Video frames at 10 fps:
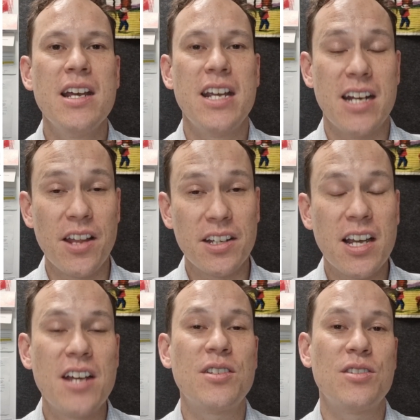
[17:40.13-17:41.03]
In other
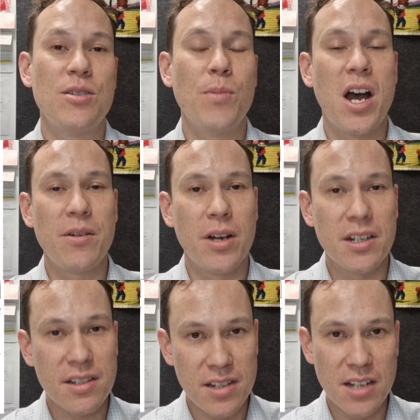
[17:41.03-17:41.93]
cases, you might run
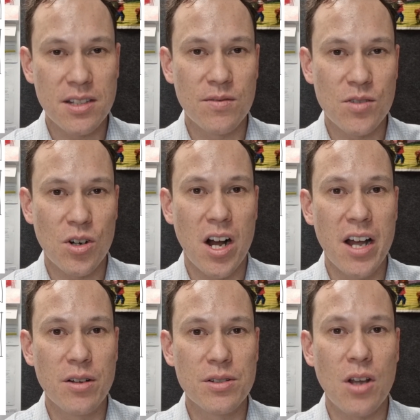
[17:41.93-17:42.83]
extensive
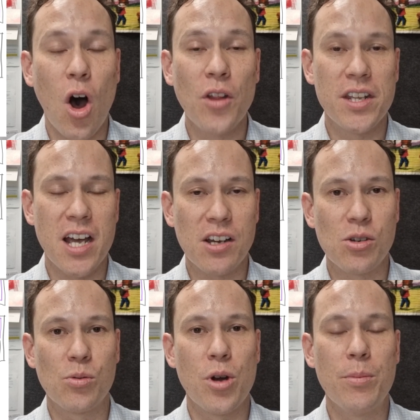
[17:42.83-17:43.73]
trials on the
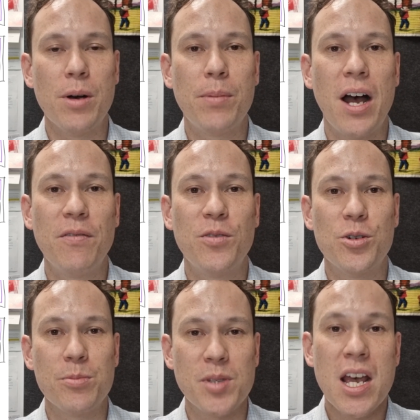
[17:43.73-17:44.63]
actual robot
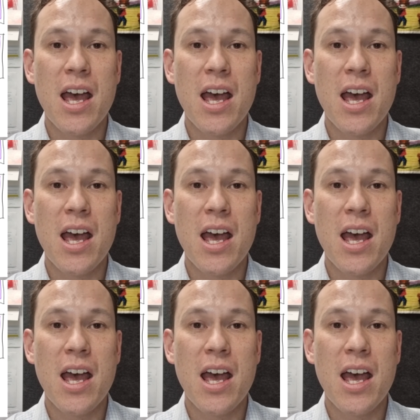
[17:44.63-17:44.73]
platforms,